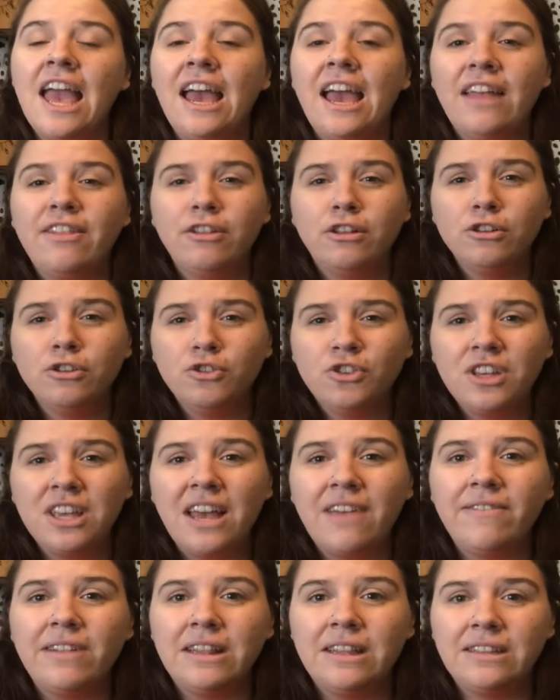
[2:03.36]
And they'll usually
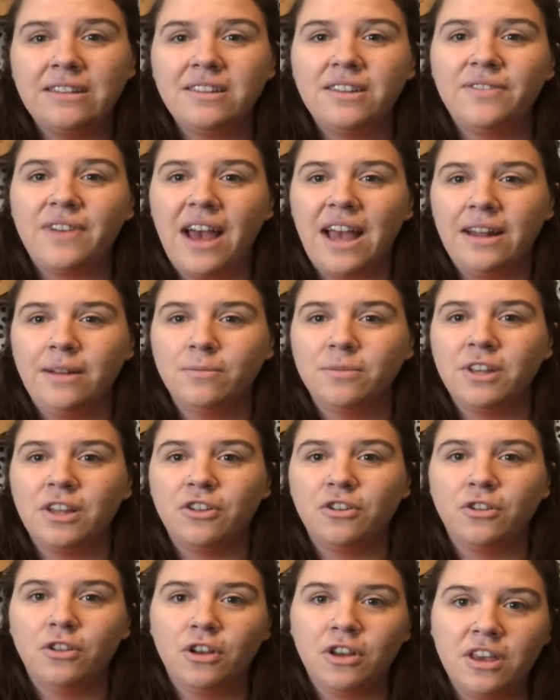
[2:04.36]
have a list of items that
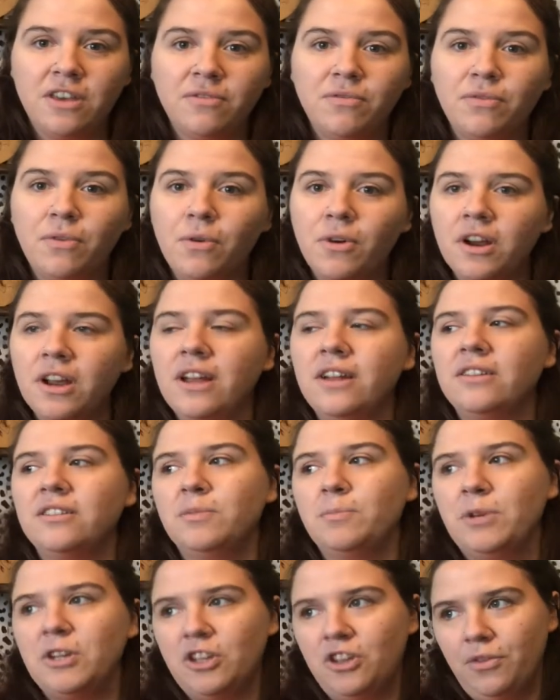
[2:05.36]
they're looking for. And
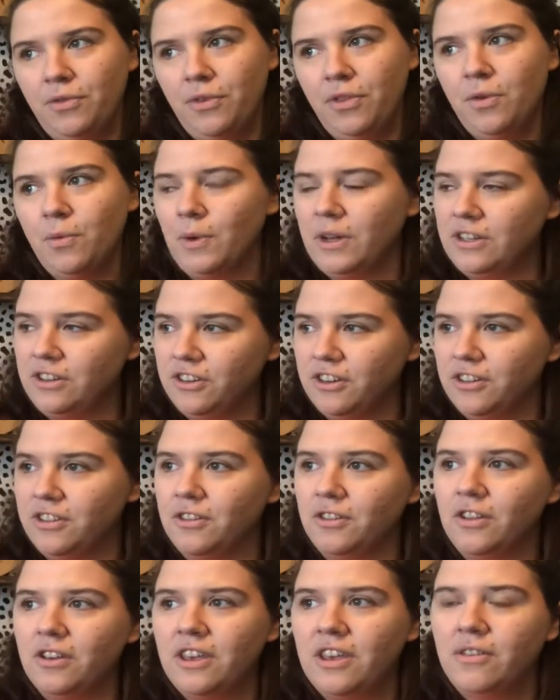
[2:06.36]
especially for the winter, they're
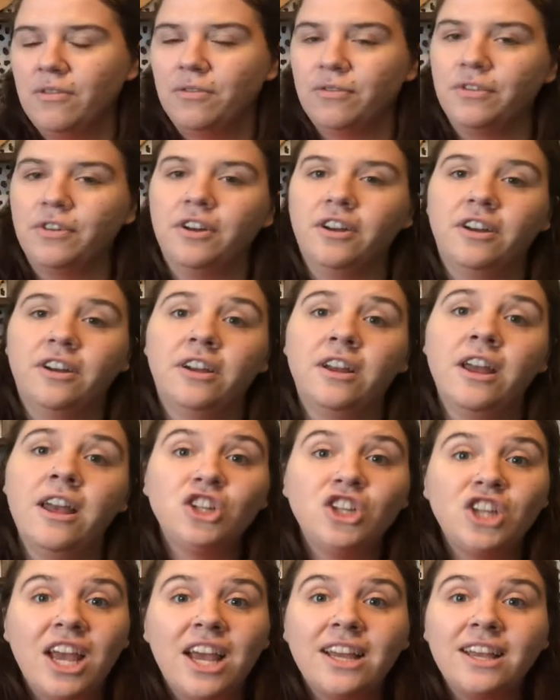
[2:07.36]
looking for
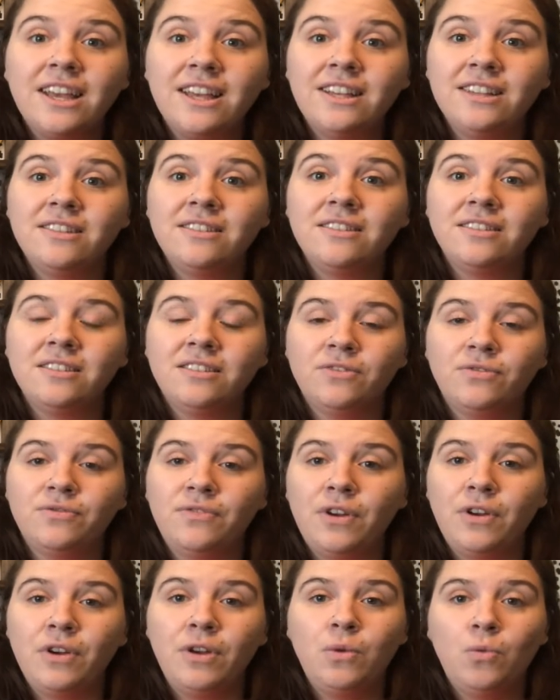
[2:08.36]
jackets,
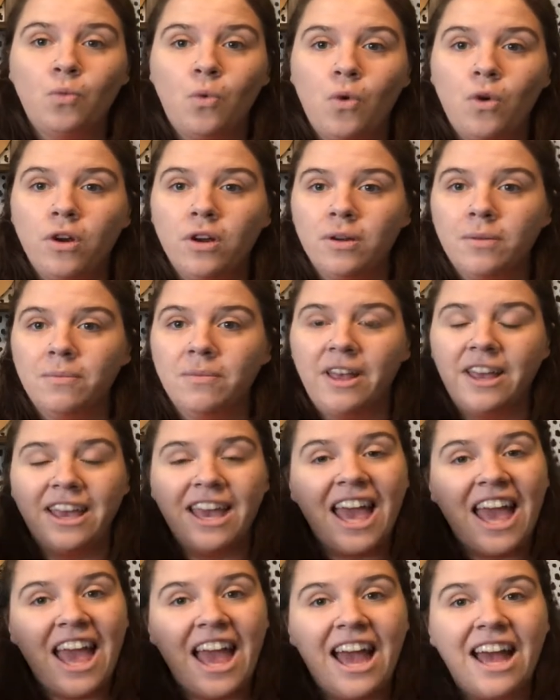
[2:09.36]
very warm, like
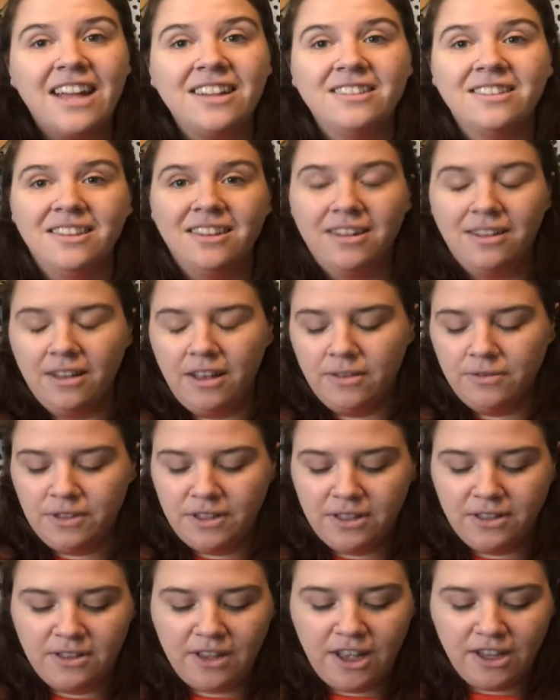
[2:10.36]
hats and gloves and
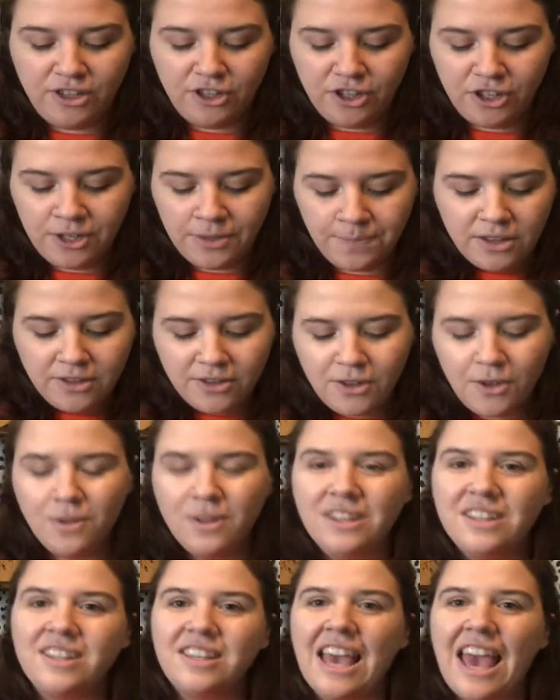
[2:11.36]
such. So
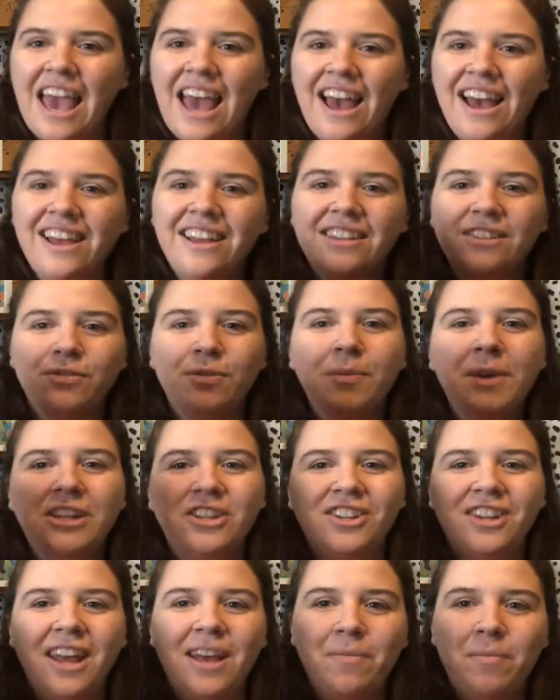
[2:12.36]
this hat is from
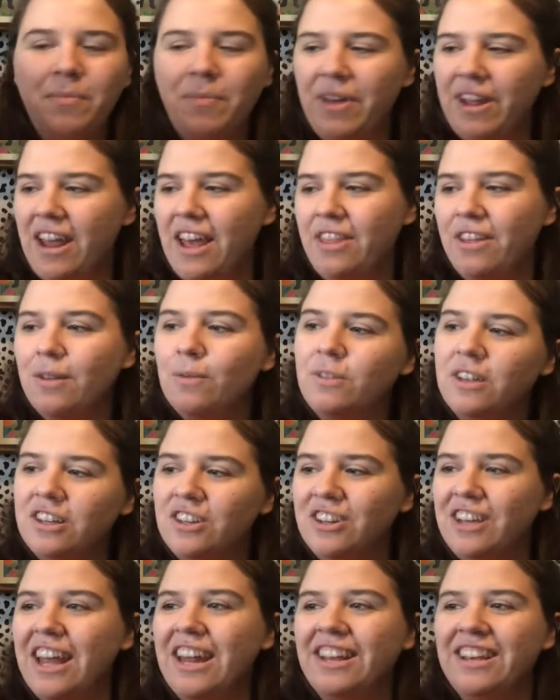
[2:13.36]
H&M, but I thought it was actually
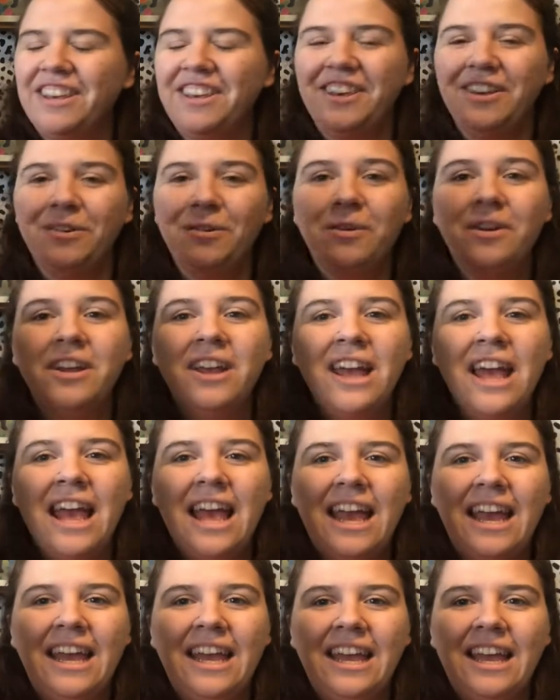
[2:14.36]
kind of cute.
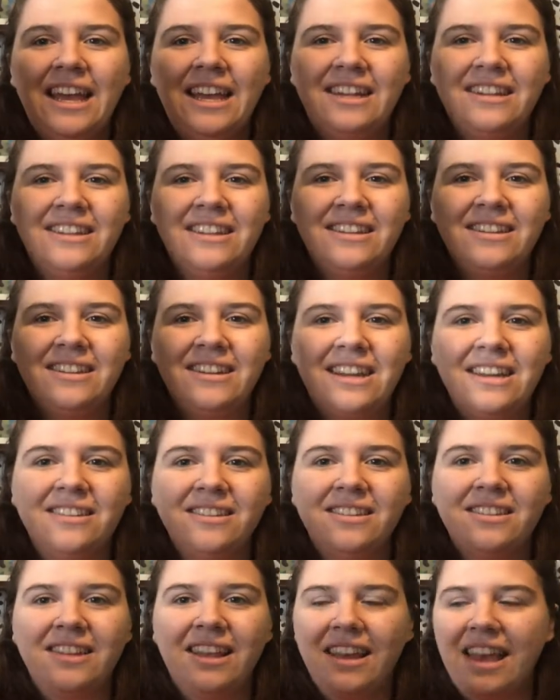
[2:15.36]
And it's a
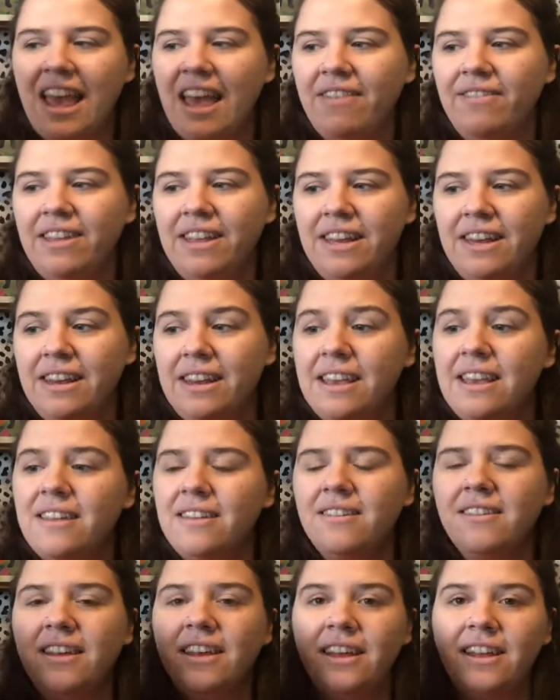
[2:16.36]
nice like heavy
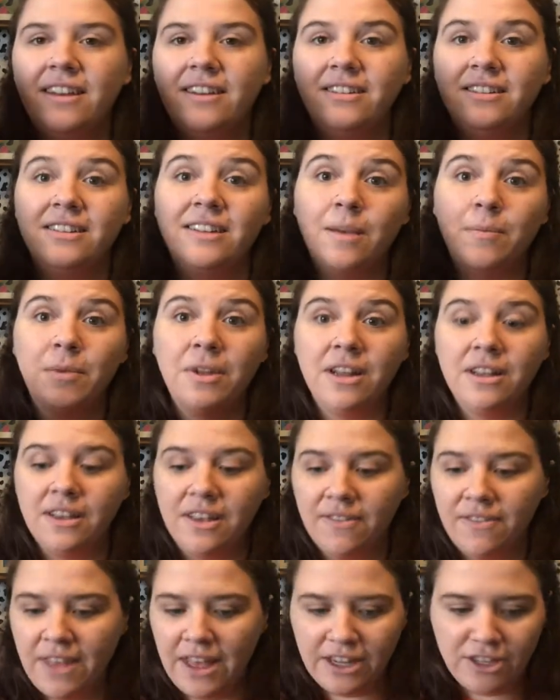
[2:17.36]
knit, and I'm gonna
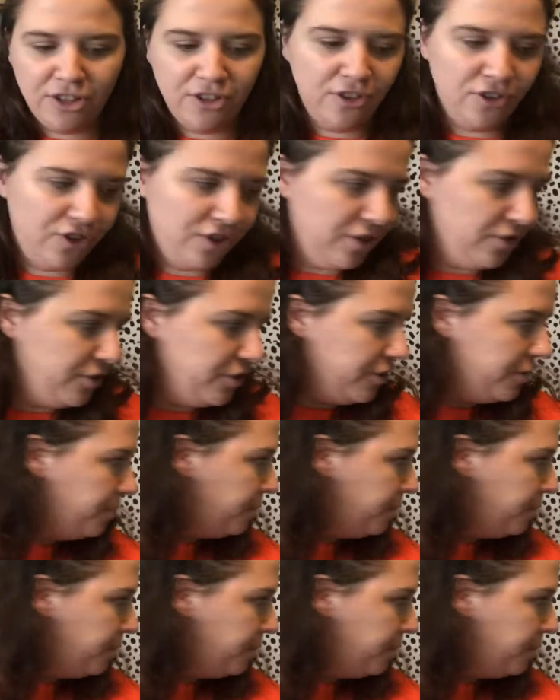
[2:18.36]
give that to the shelter.